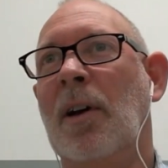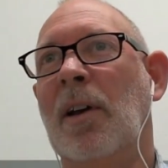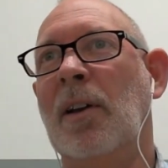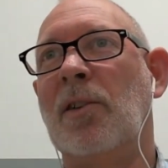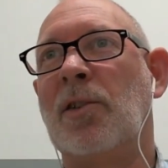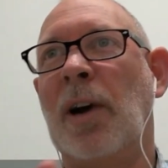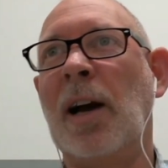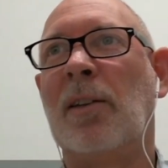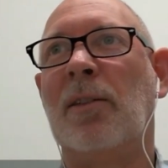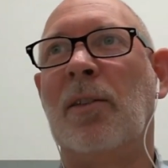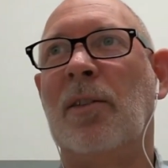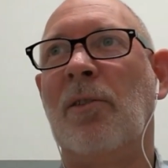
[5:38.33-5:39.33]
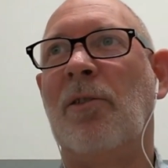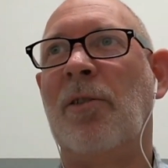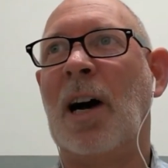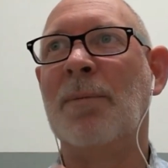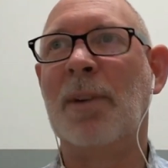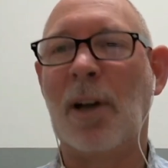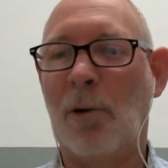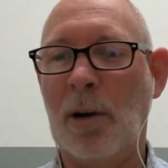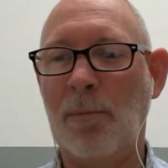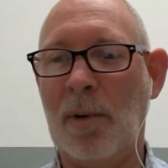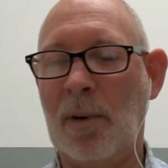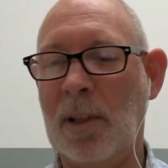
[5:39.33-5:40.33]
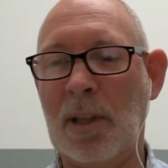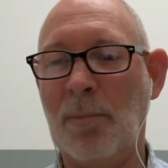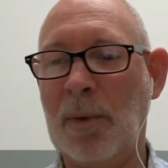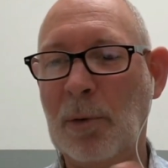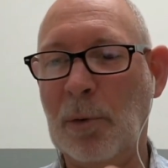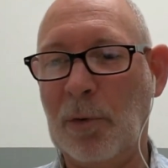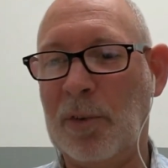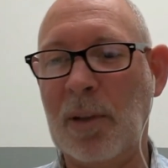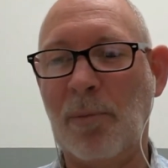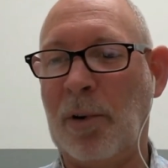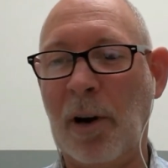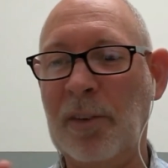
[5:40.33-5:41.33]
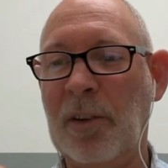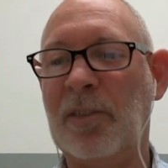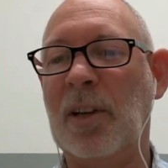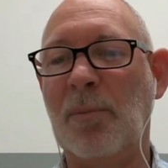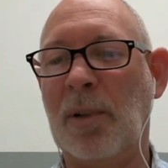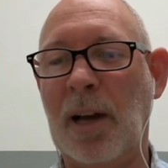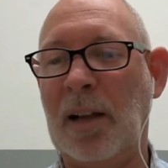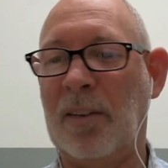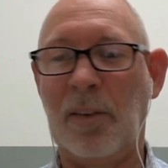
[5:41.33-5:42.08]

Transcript: in tractors, in farming equipment, in the mills, in the processing plants.